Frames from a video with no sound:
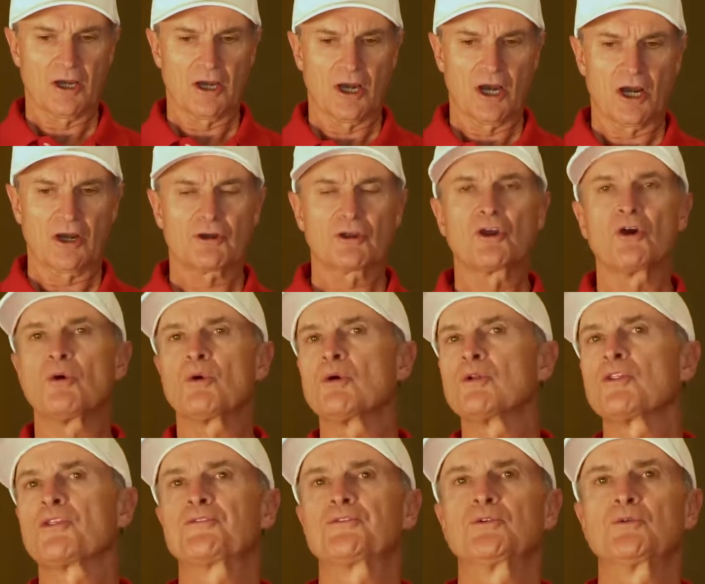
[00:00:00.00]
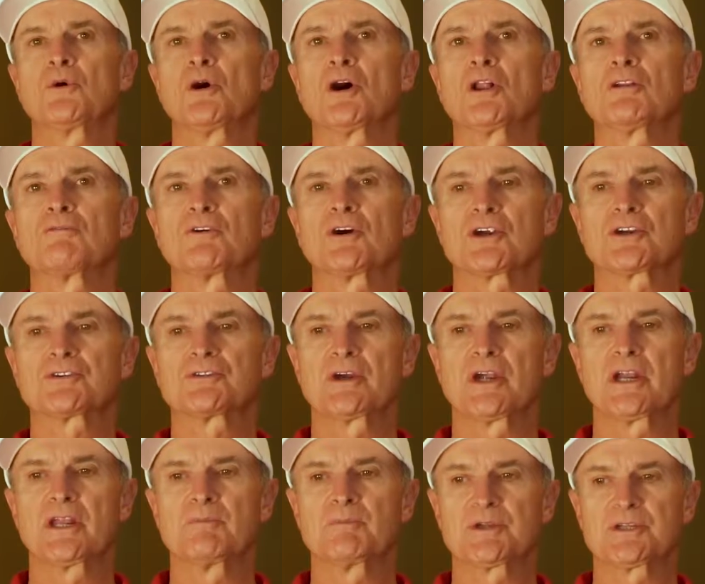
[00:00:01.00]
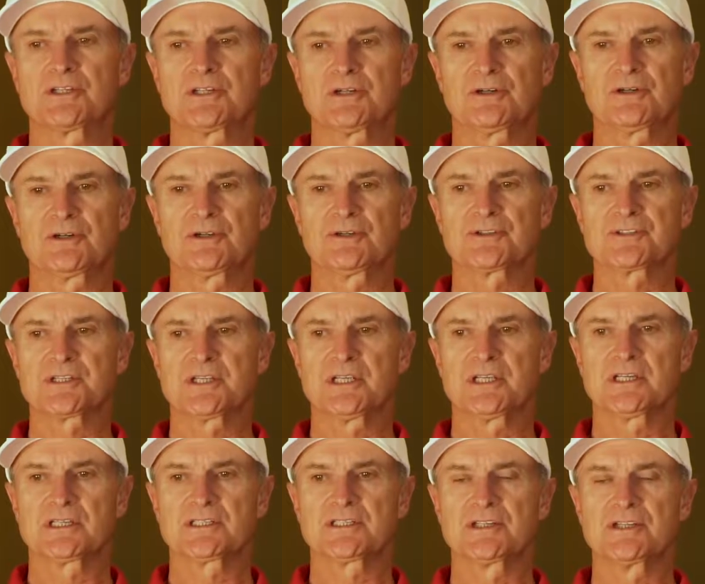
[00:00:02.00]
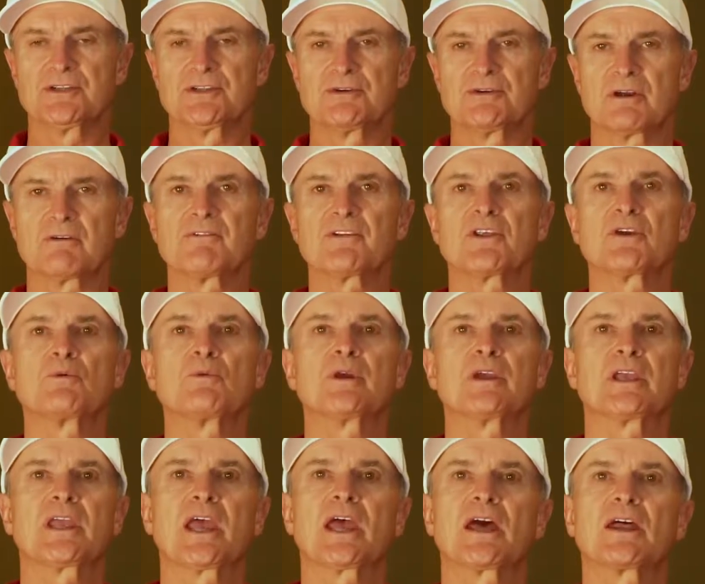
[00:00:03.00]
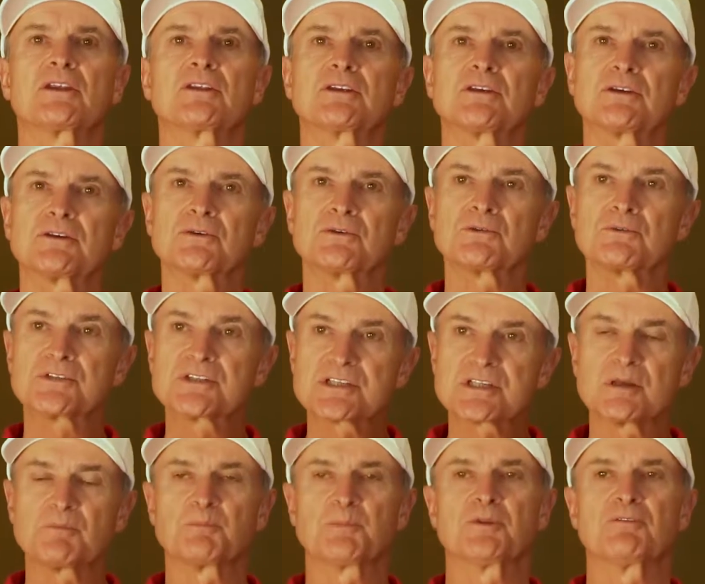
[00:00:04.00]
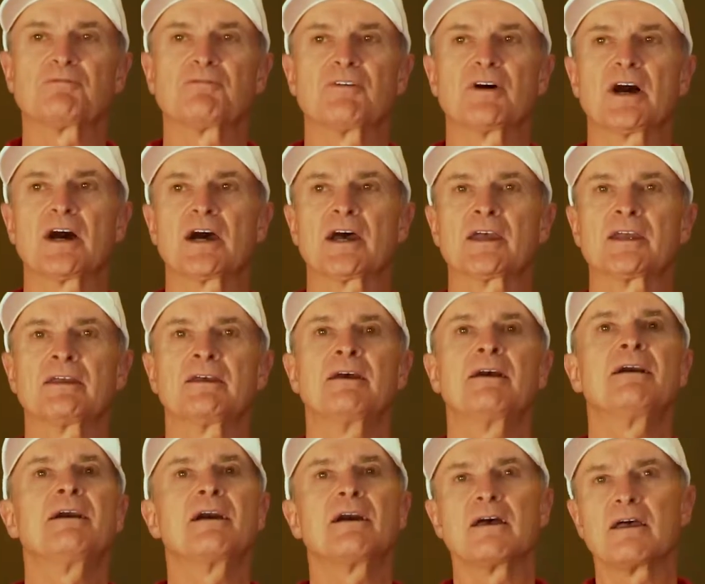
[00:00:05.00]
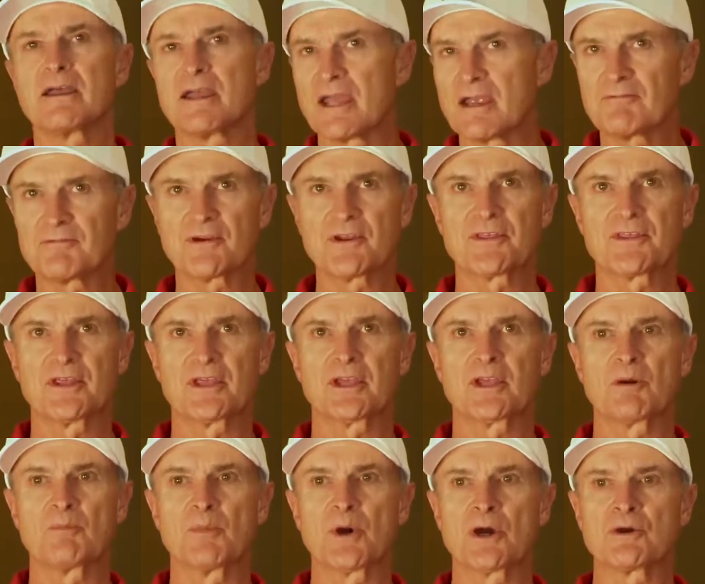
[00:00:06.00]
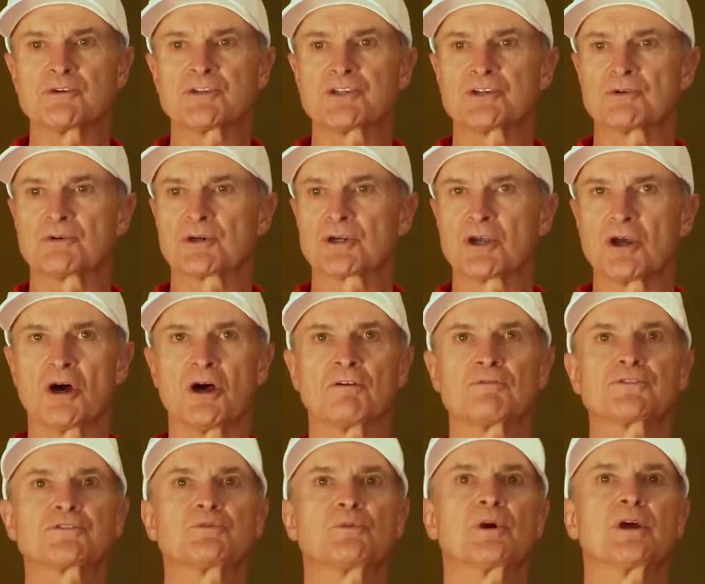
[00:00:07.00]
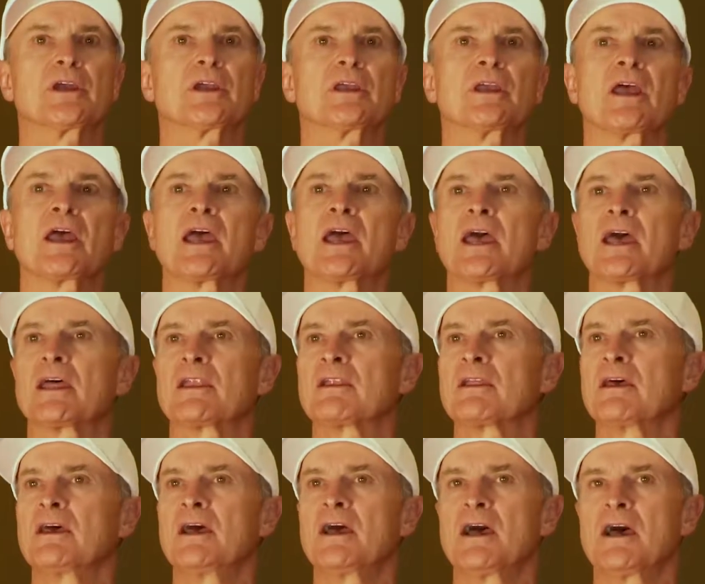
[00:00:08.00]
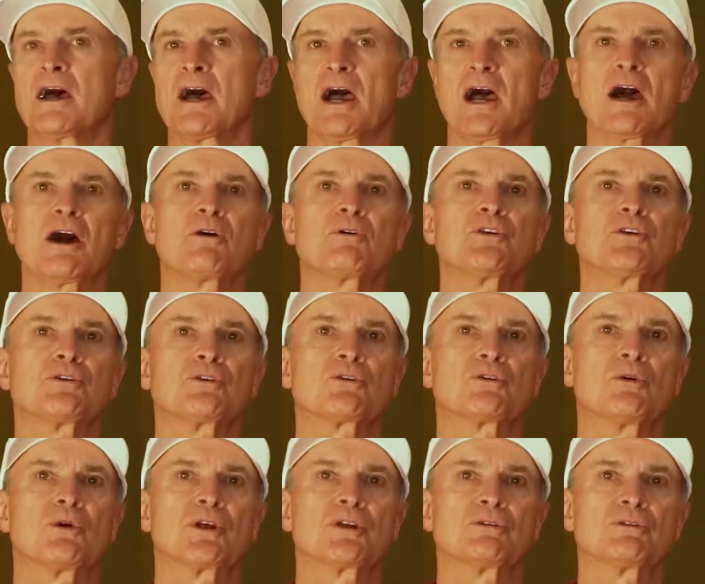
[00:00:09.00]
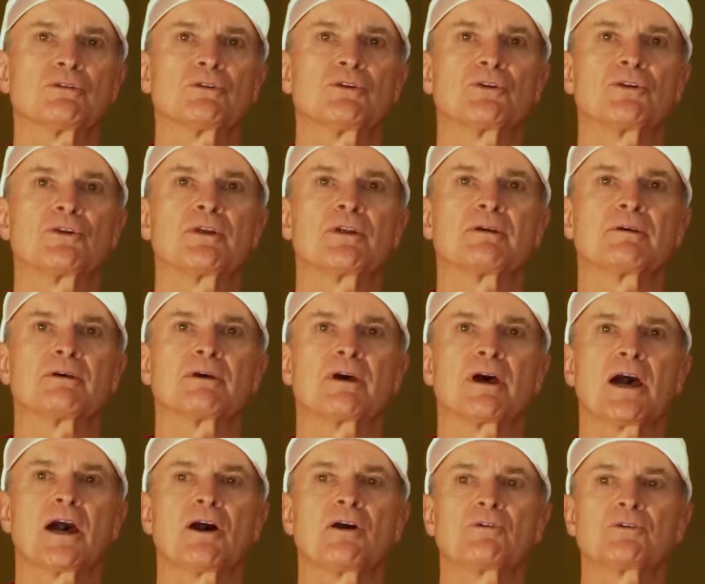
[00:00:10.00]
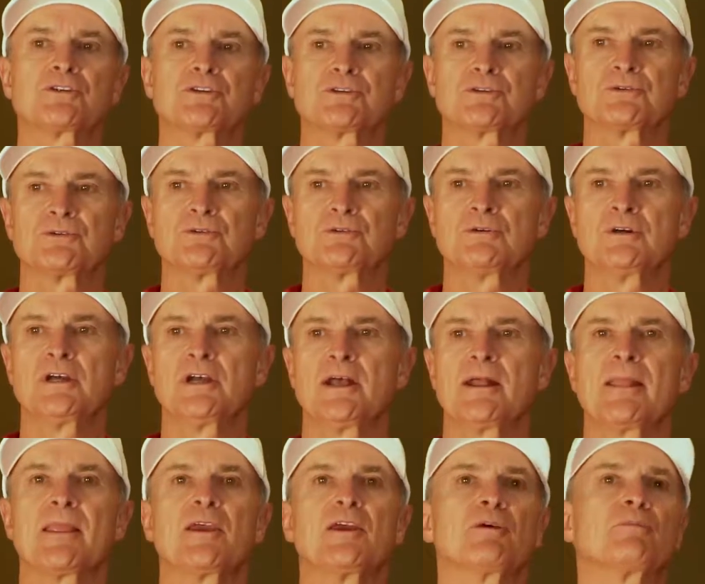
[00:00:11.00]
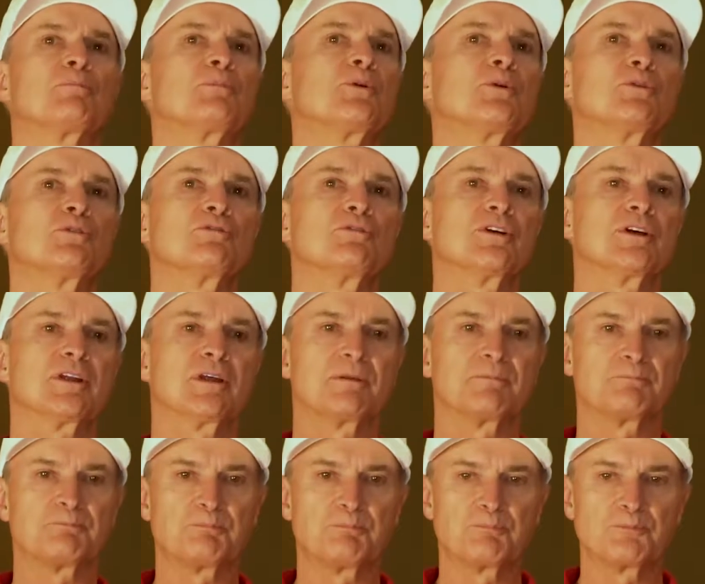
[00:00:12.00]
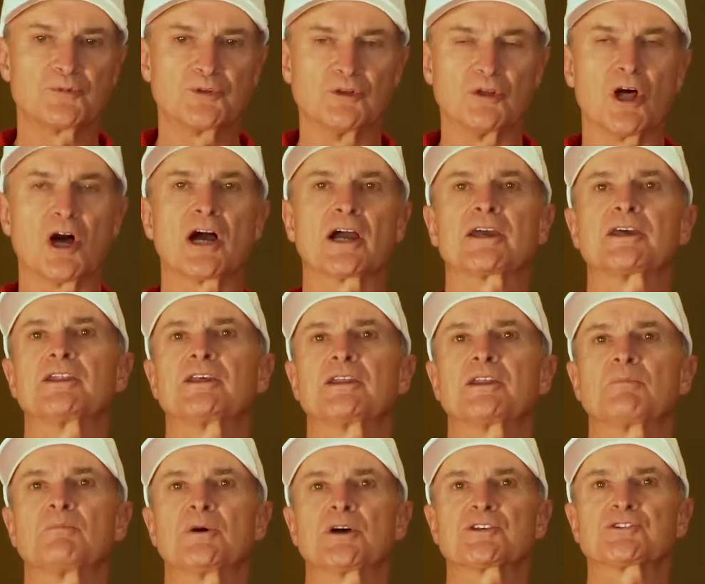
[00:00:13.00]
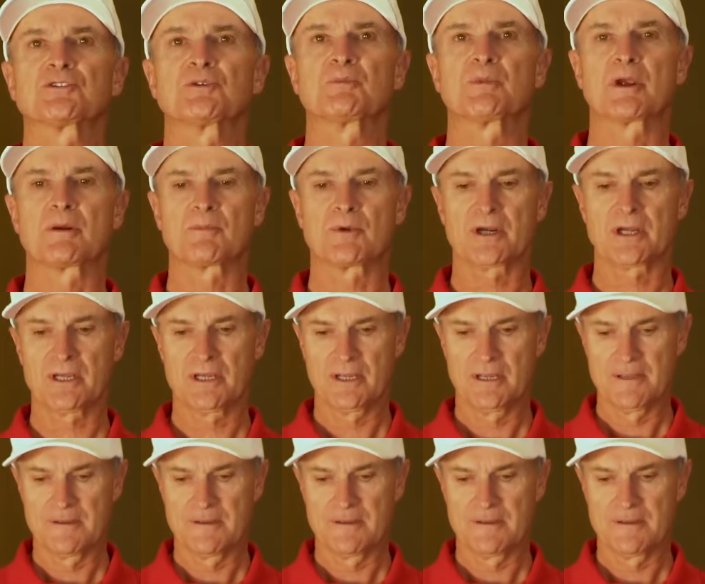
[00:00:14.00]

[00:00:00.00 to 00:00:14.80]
Our goal through all of our training materials is to do everything we can to simplify everything about your golf swing and how you're going to learn how to improve it and lock it into muscle memory.